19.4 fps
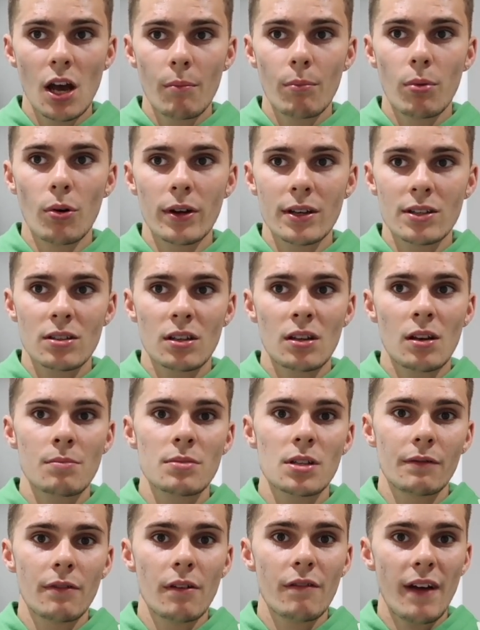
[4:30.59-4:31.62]
But in terms
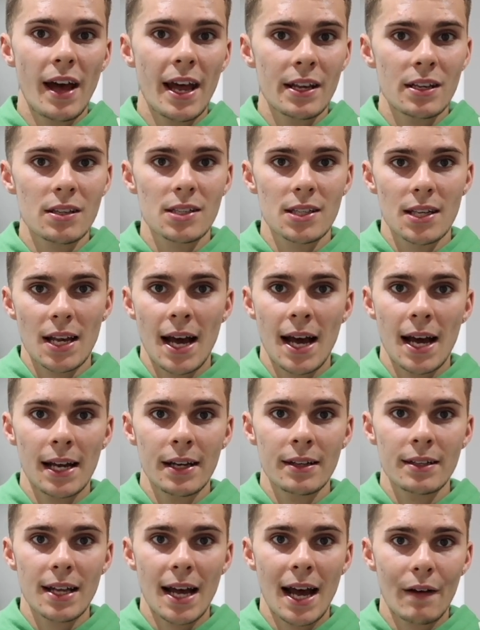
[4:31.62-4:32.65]
of events
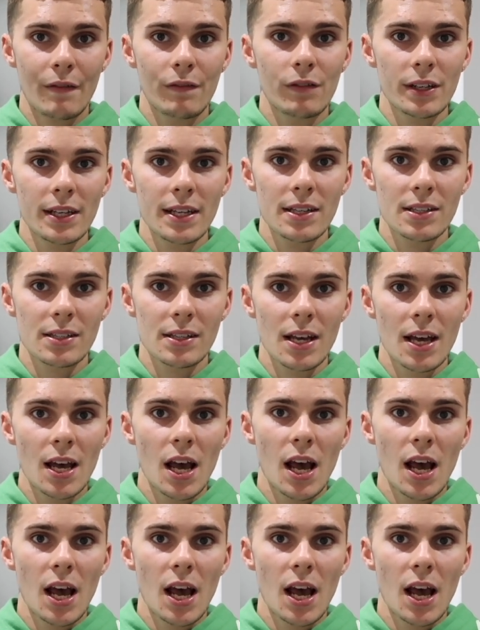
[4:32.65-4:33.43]
and athletes,